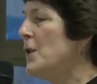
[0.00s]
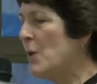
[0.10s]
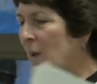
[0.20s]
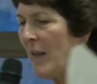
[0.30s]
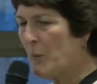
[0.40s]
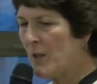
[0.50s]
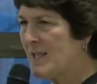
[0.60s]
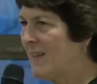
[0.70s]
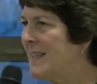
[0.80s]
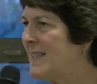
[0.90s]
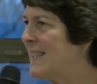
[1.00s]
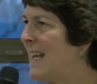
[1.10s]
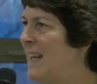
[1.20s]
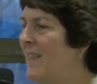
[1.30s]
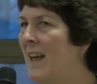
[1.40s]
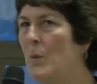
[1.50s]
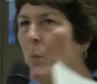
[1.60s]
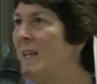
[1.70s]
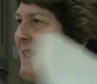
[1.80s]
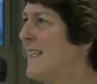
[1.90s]
So in other words, let's say that
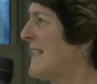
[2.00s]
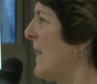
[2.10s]
we sit